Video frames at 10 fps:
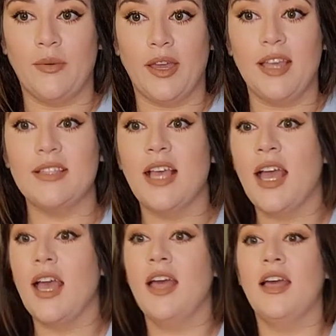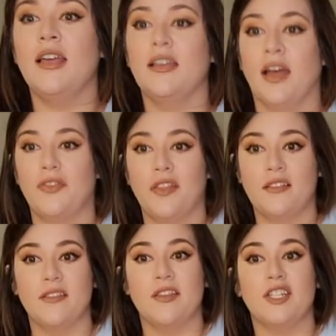Anyways, got this
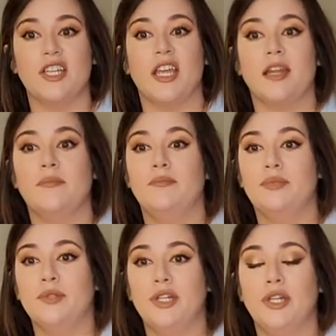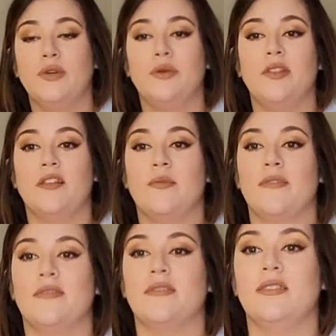in the shade blue. This
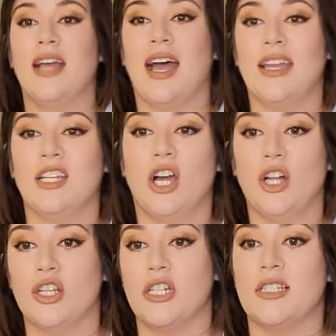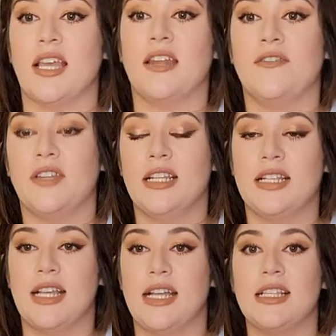was
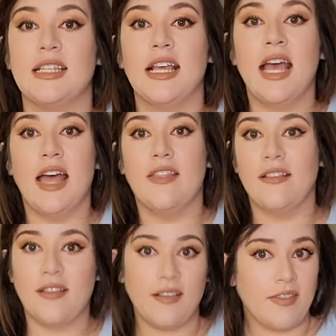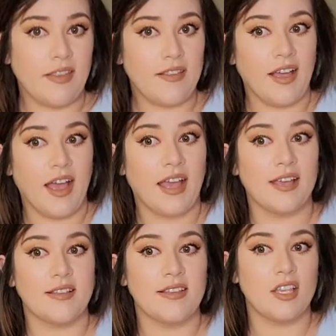$9.50, and this is in the
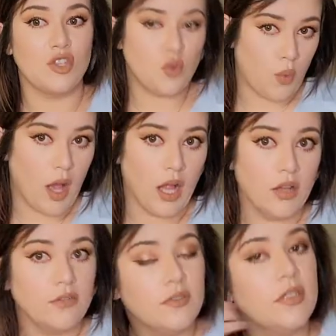size 12.